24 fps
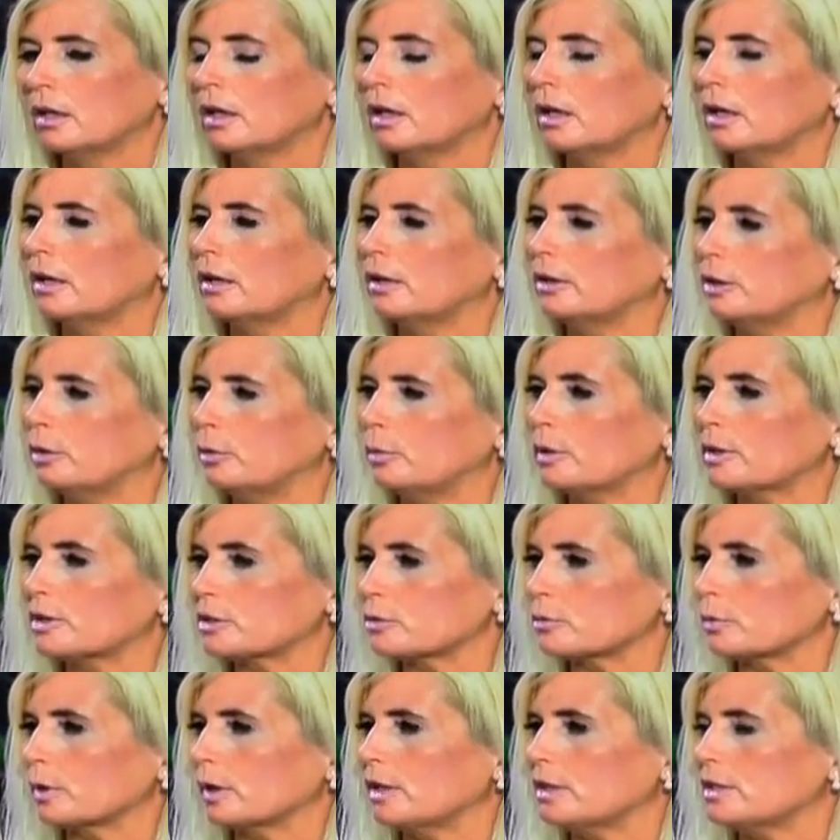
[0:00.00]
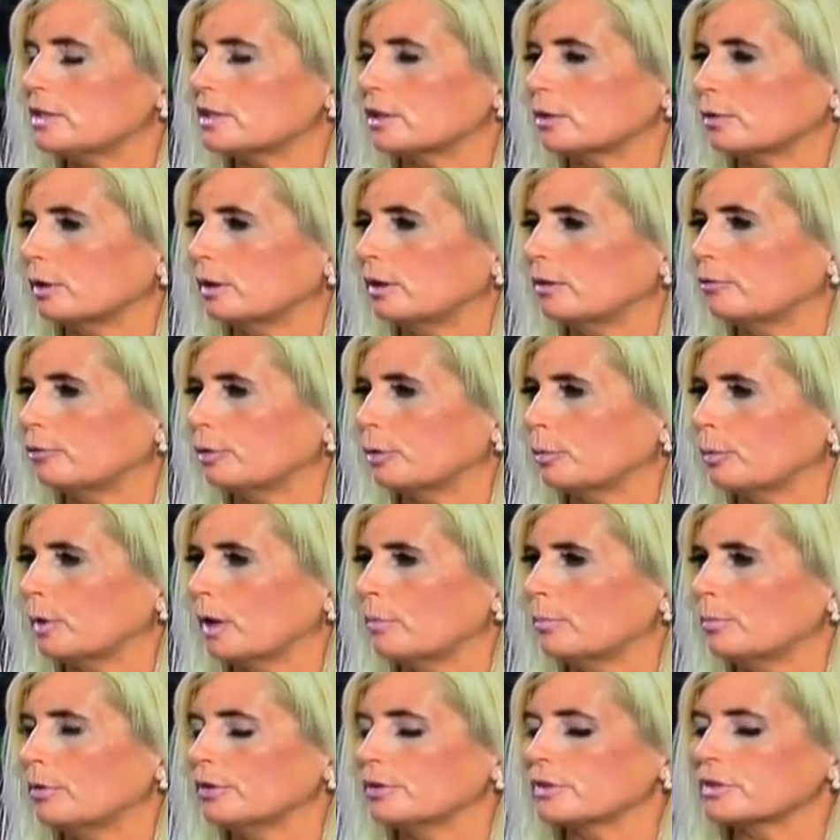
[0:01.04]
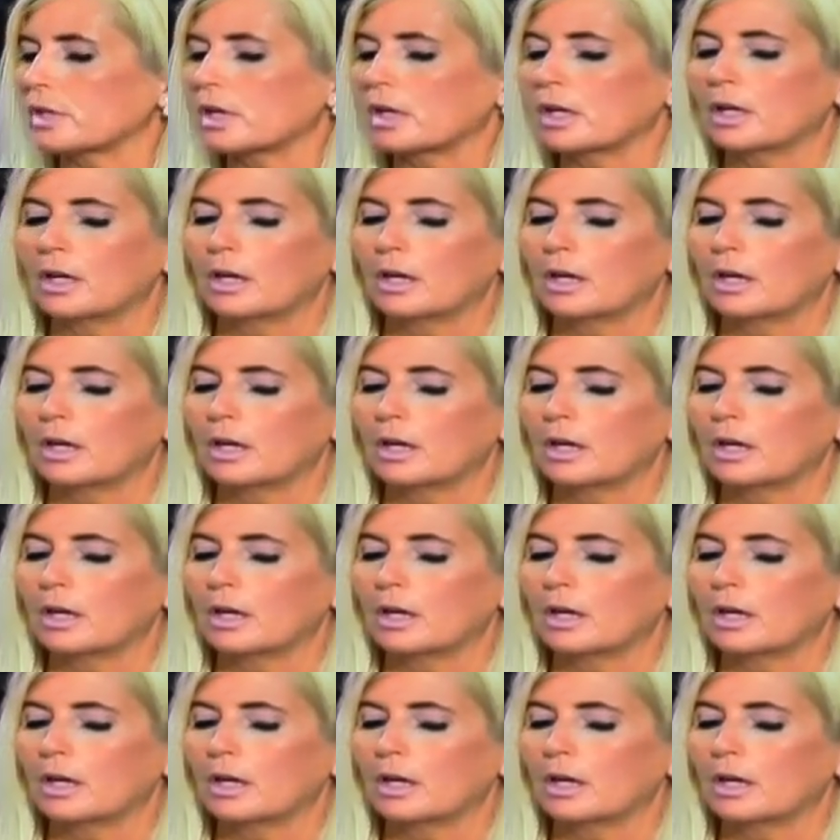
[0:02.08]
US-trained Syrian free rebels.